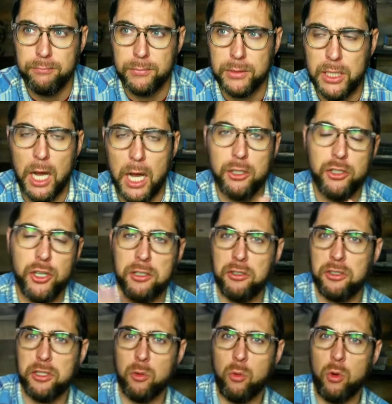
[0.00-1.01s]
God judges
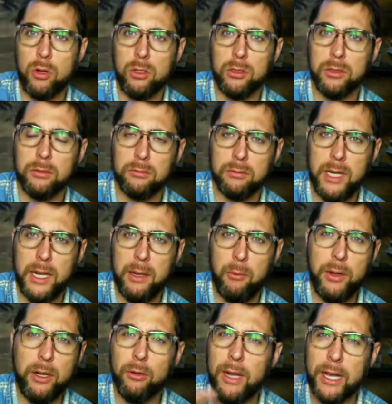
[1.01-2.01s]
the world, right? We
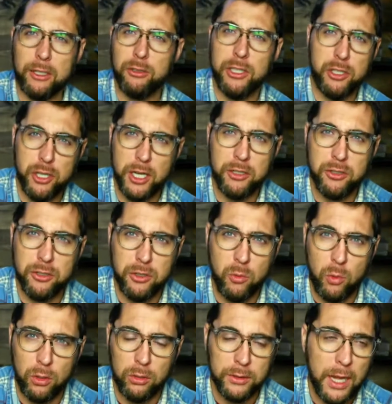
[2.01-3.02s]
don't actually judge the
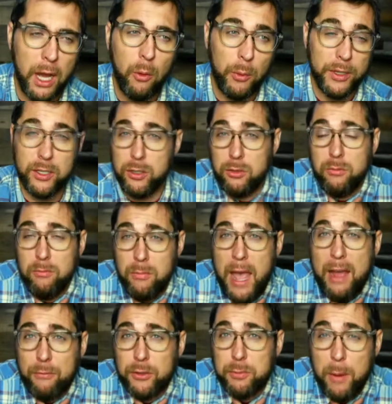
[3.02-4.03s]
world. Now, we do have
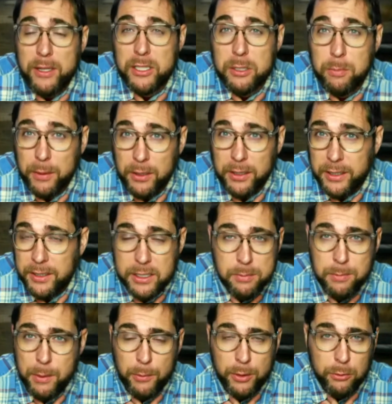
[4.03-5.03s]
responsibility. It doesn't mean
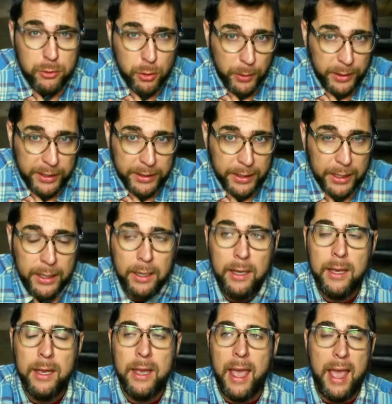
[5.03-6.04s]
we don't do anything.
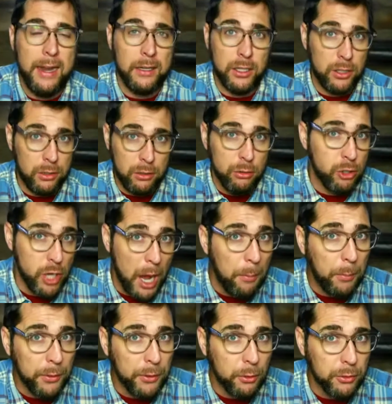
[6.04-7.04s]
And you shop
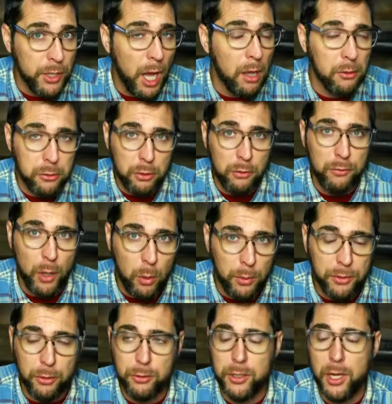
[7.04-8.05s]
with your dollar, you vote with
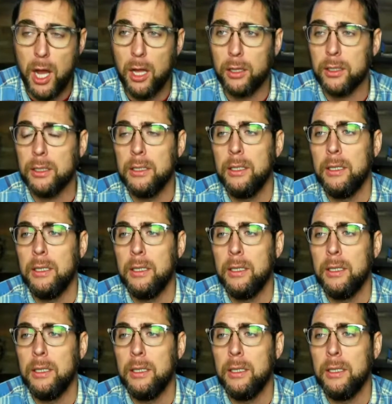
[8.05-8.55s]
your dollar,